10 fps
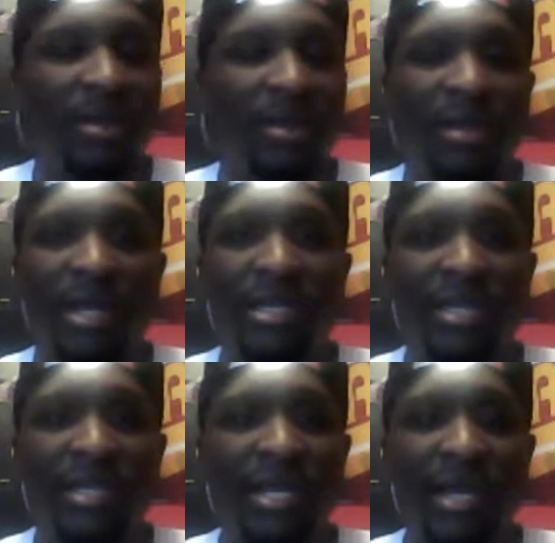Like he
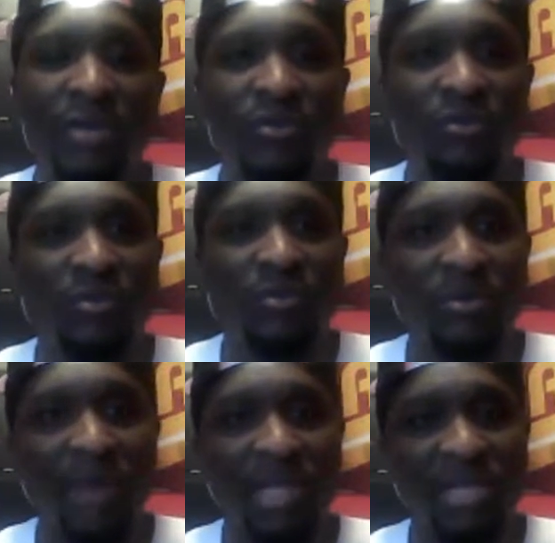said, he used to dribble the
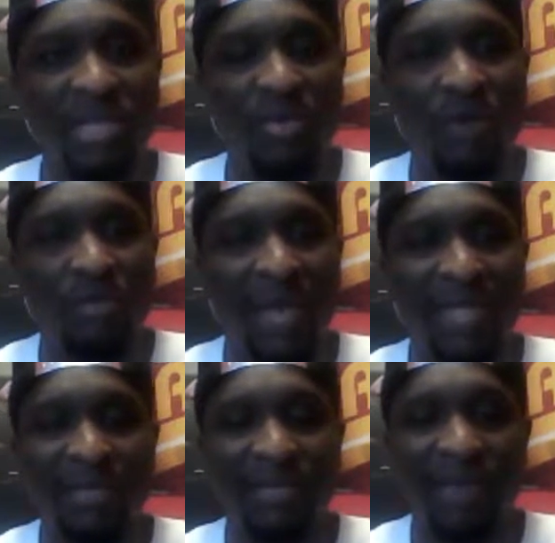basketball with
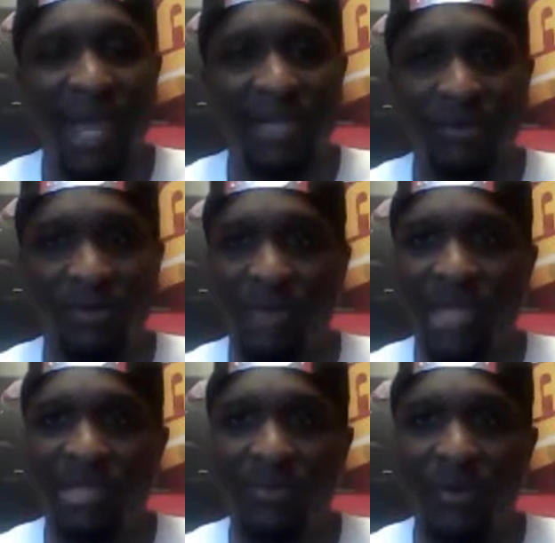plastic bags on the
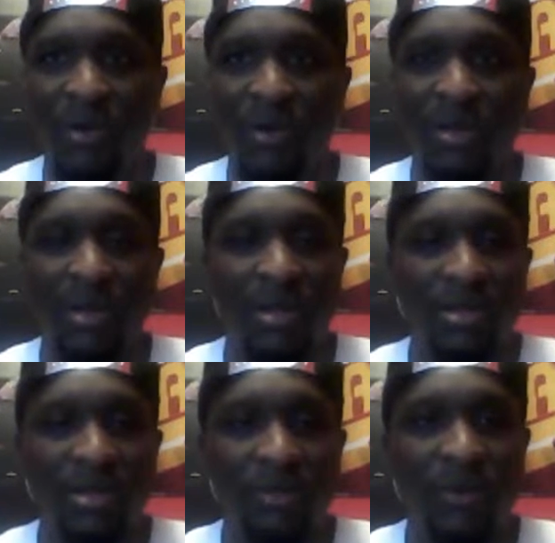basketball,
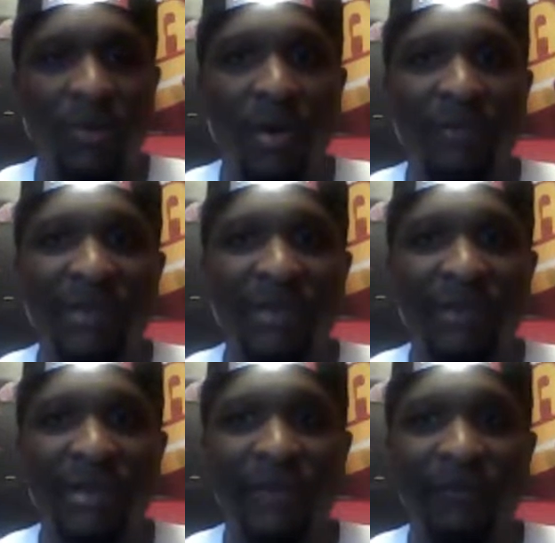so the ball would never
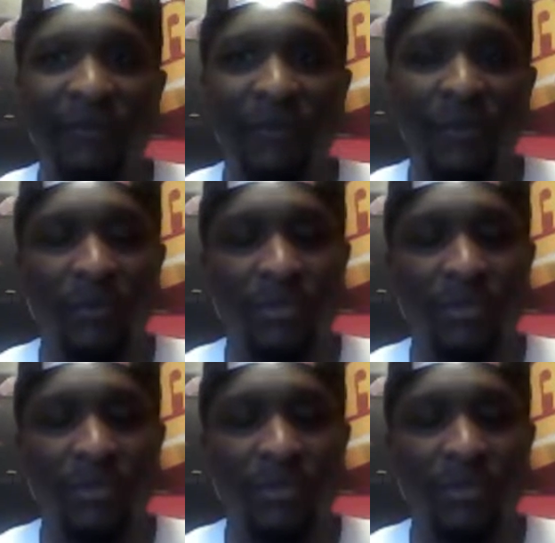get away from him.